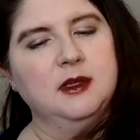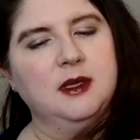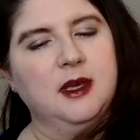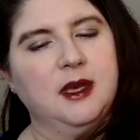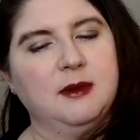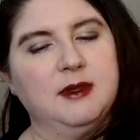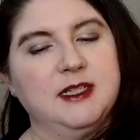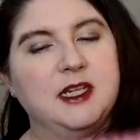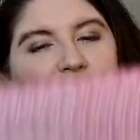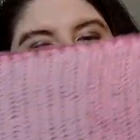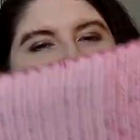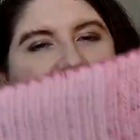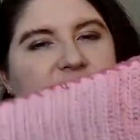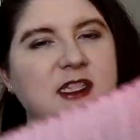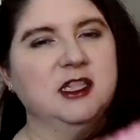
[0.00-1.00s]
It's a
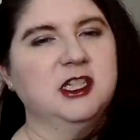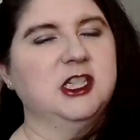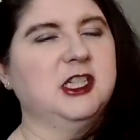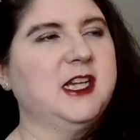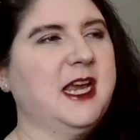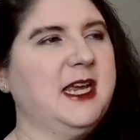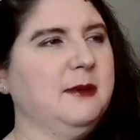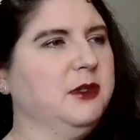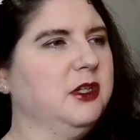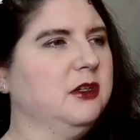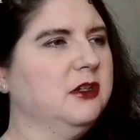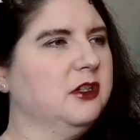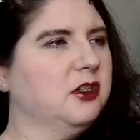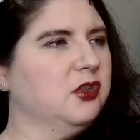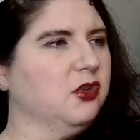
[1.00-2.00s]
crescent shaped
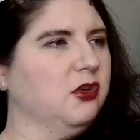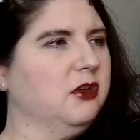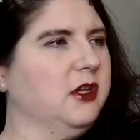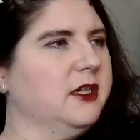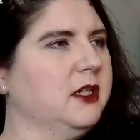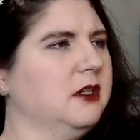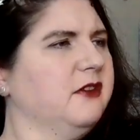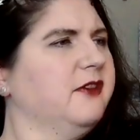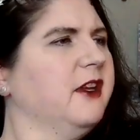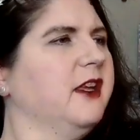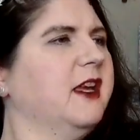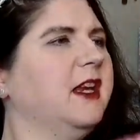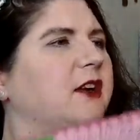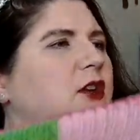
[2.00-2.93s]
shawl. I don't know if I can get it